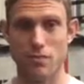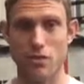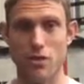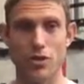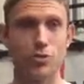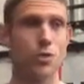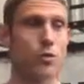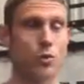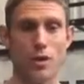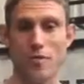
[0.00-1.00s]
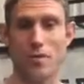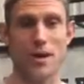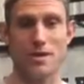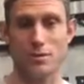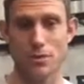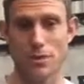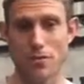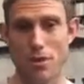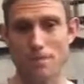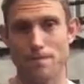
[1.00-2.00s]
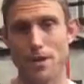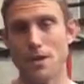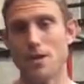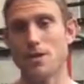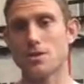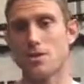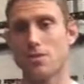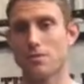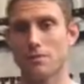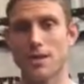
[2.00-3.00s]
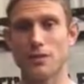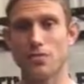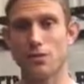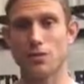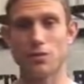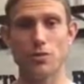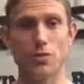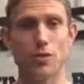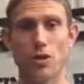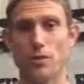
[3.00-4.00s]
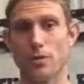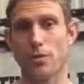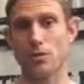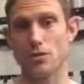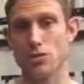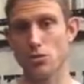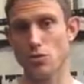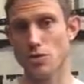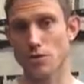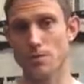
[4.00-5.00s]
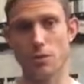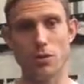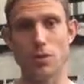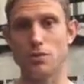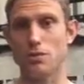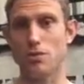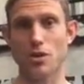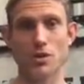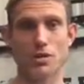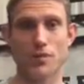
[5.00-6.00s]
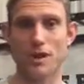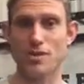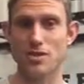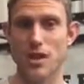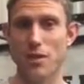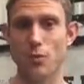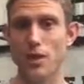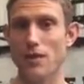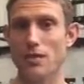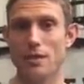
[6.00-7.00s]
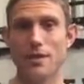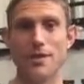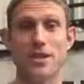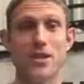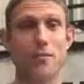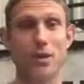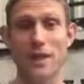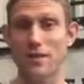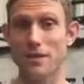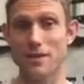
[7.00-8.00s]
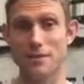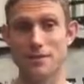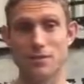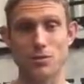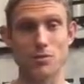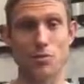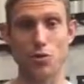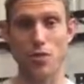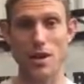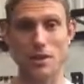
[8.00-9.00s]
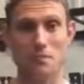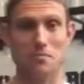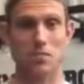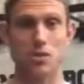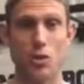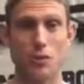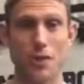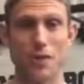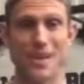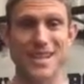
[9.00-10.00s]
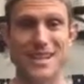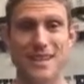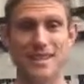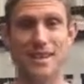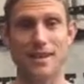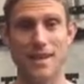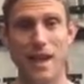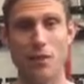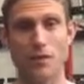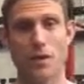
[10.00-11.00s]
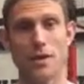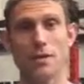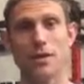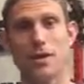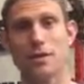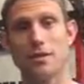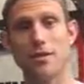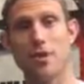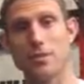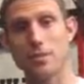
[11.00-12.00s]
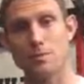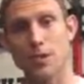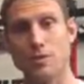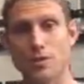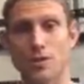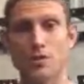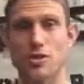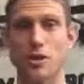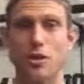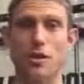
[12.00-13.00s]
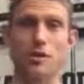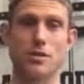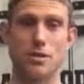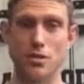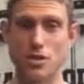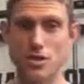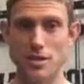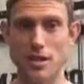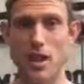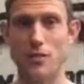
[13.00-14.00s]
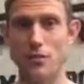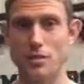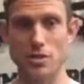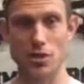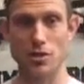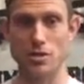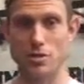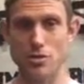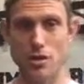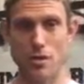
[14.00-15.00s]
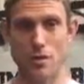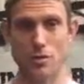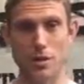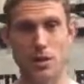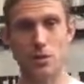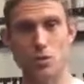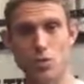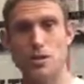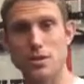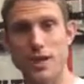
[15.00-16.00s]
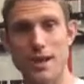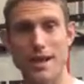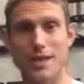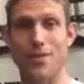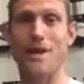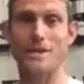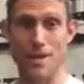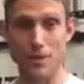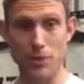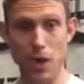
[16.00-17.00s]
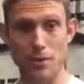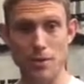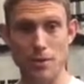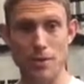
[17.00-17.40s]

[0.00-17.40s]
All right, and you don't want to have pasta with it, right? So literally you cook up a good sauce, put loads of chunks of veg in there and whatever, then you blend it so it's pureed, job done, that's that taken care of. Your kid don't like minced beef, so you chuck a couple of sausages in the oven, slice those up, bit of sauce in there, that's them done.